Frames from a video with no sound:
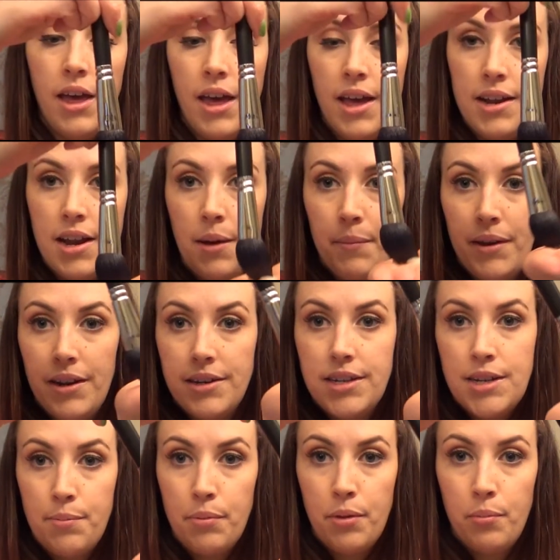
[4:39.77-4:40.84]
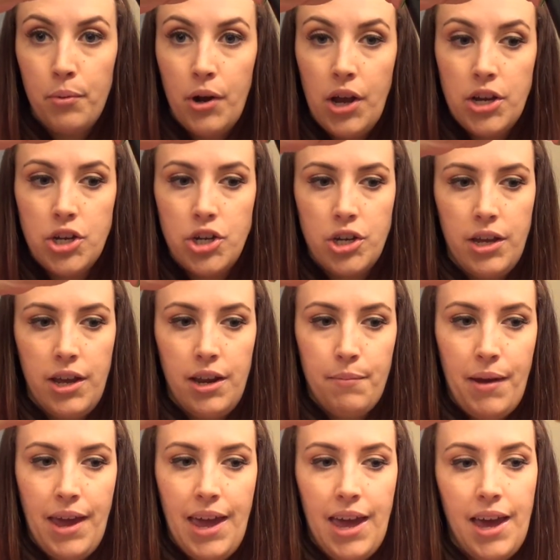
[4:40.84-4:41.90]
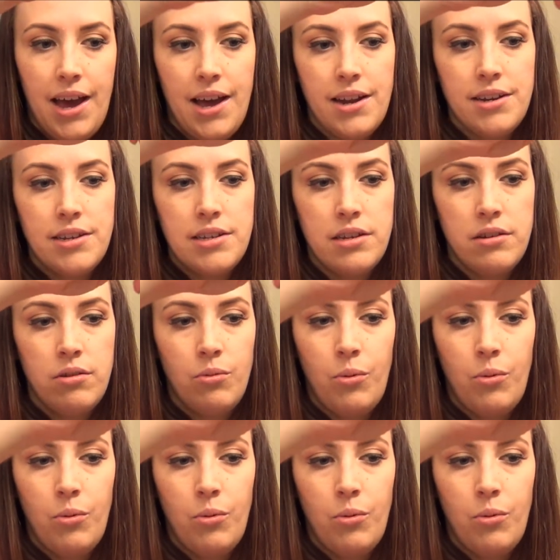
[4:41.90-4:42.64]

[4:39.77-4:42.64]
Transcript: and I'm going to dip the brush in my hand